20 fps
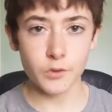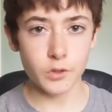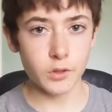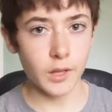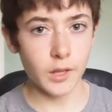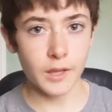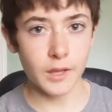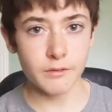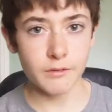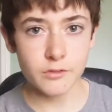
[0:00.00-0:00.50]
their
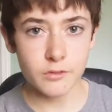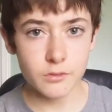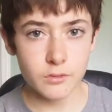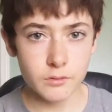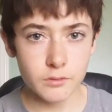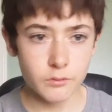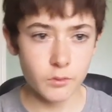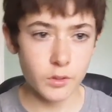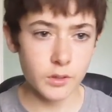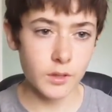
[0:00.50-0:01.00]
life, sort
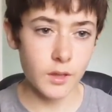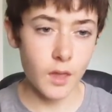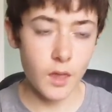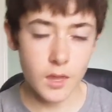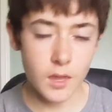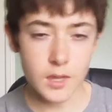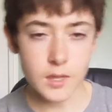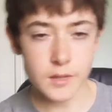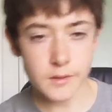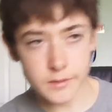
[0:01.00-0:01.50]
of what they
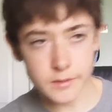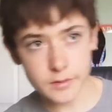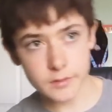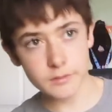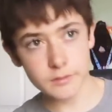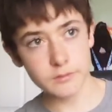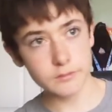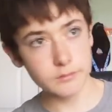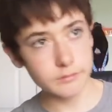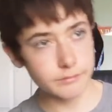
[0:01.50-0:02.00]
eat.
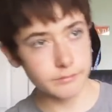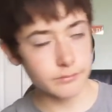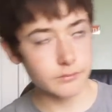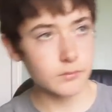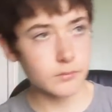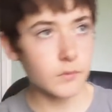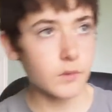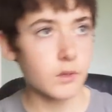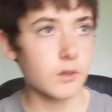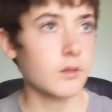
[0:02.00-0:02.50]

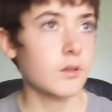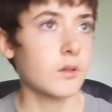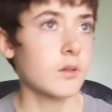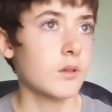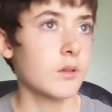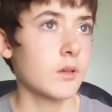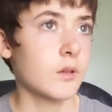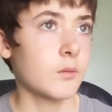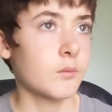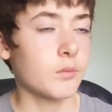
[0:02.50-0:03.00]

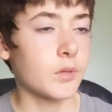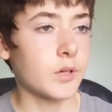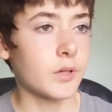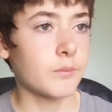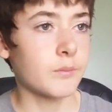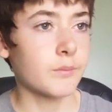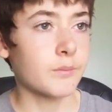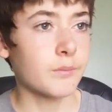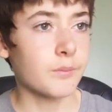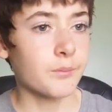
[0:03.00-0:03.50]
But
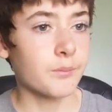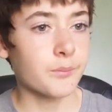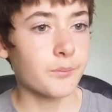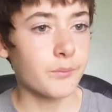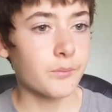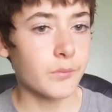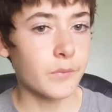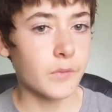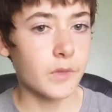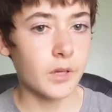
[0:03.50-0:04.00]

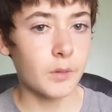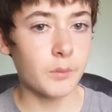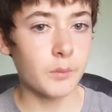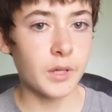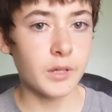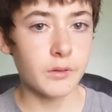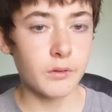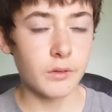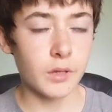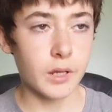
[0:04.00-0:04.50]
I
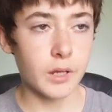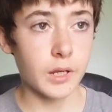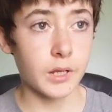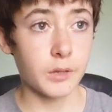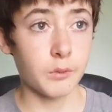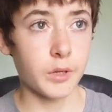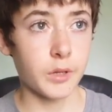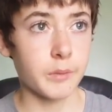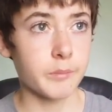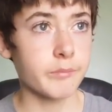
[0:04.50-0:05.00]
might do that
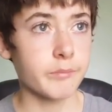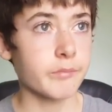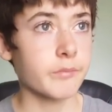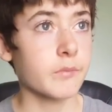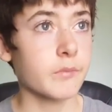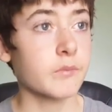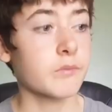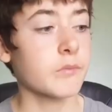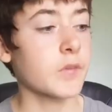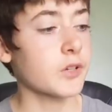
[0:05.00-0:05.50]
anyway.
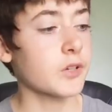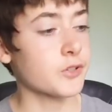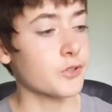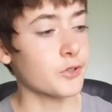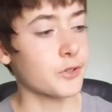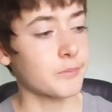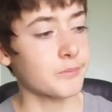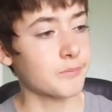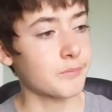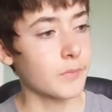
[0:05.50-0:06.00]
Not sure.